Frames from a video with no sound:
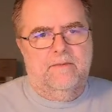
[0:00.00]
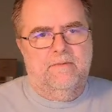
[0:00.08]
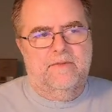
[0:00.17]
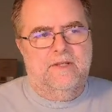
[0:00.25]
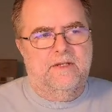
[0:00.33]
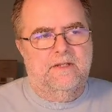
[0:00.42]

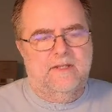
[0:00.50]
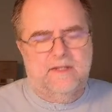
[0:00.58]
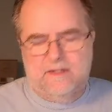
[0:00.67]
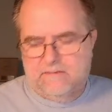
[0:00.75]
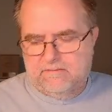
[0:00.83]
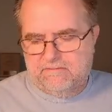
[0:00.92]
The
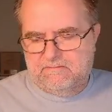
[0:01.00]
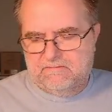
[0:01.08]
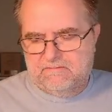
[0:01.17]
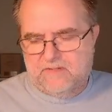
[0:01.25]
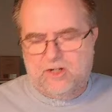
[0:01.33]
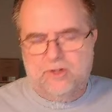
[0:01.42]

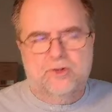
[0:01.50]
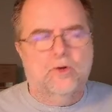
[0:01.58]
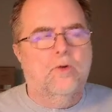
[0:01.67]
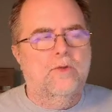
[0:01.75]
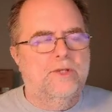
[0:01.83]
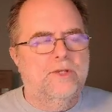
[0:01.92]
control
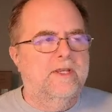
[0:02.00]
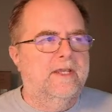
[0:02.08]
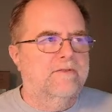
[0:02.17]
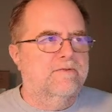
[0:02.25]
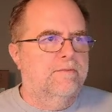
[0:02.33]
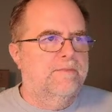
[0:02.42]
that you can
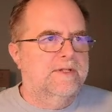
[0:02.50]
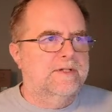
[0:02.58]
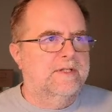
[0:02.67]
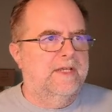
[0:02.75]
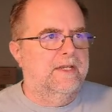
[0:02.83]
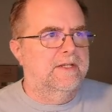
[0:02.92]
get from this
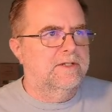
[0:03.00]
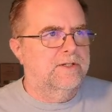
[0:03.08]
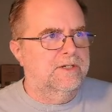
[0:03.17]
thing is